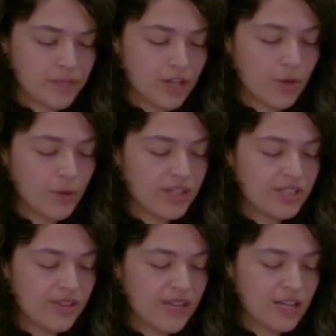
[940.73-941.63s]
According
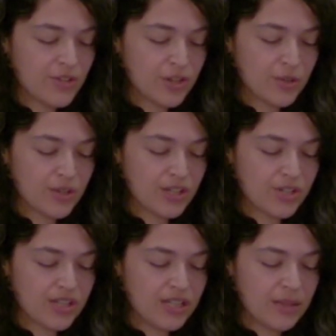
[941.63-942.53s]
to the ancient
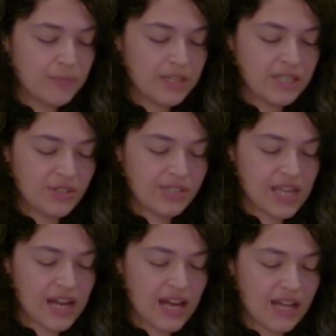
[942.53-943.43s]
tradition, it means
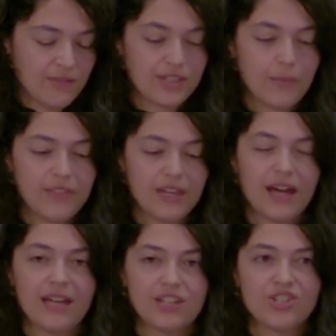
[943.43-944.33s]
that I have something
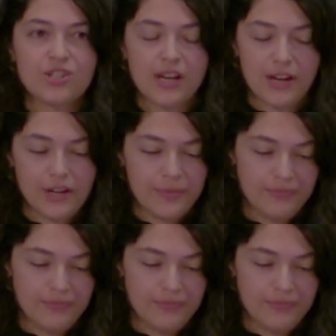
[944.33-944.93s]
I can share.